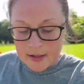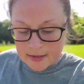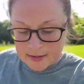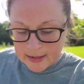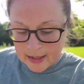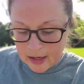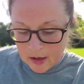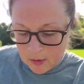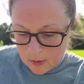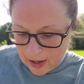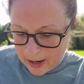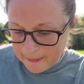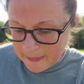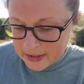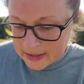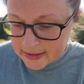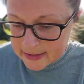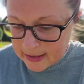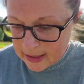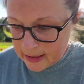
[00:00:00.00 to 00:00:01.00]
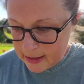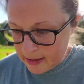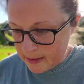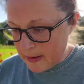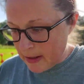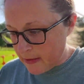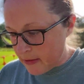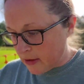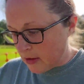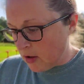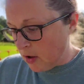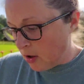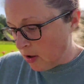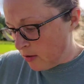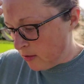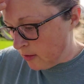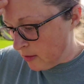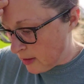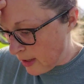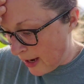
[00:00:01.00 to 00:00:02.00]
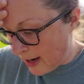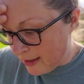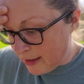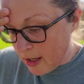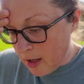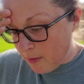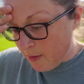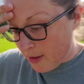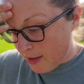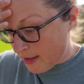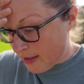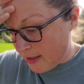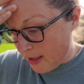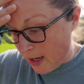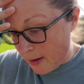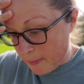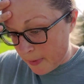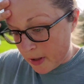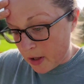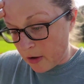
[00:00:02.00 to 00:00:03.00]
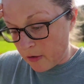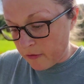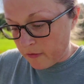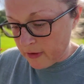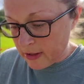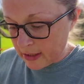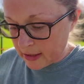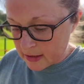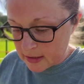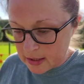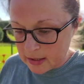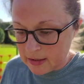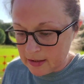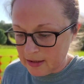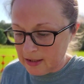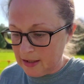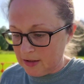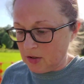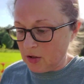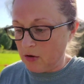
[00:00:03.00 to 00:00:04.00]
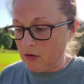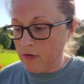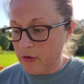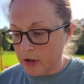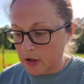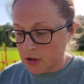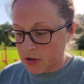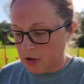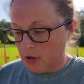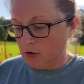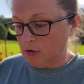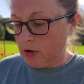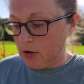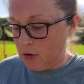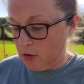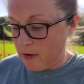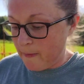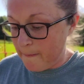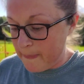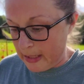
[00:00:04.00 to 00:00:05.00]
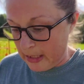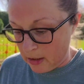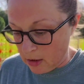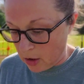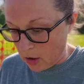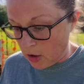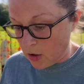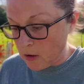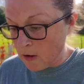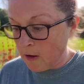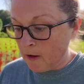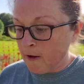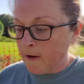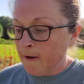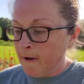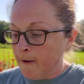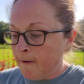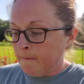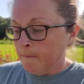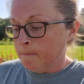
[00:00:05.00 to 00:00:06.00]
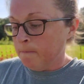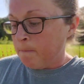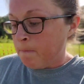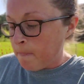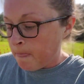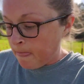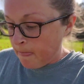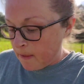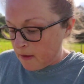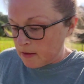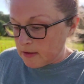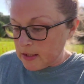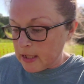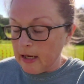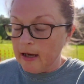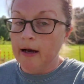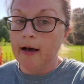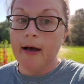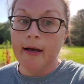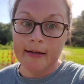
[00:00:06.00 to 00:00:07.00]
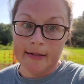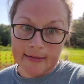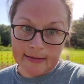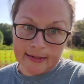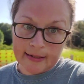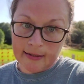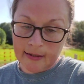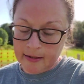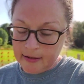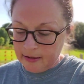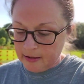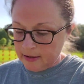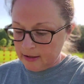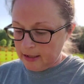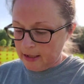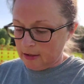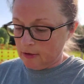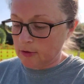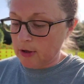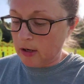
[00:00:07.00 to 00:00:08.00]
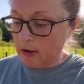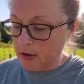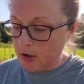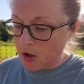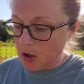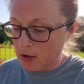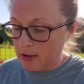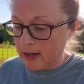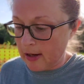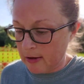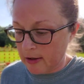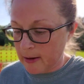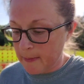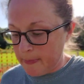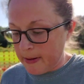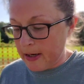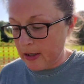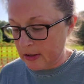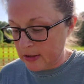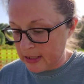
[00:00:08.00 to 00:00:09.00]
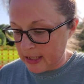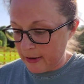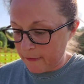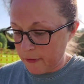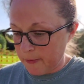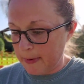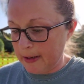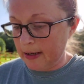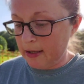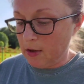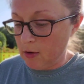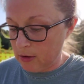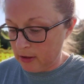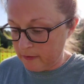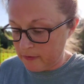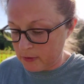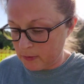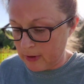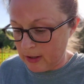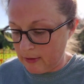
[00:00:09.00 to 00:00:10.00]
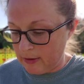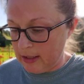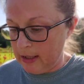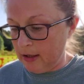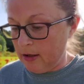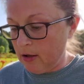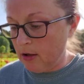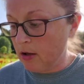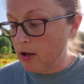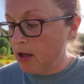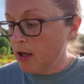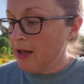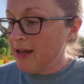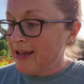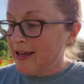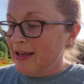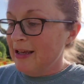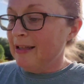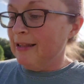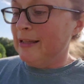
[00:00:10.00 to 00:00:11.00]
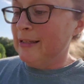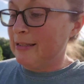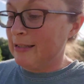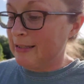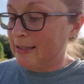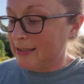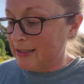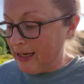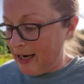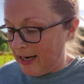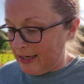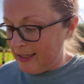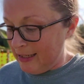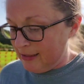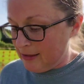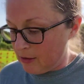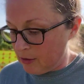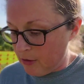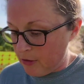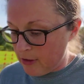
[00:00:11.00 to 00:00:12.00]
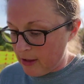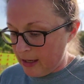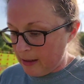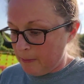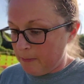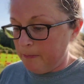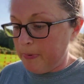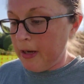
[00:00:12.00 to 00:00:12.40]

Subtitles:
So I'm excited about the garden. I know it's not perfect. It's our first year to do a bigger, to us, in-ground garden. Now, compared to everybody who lives around here, this is a tiny little thing.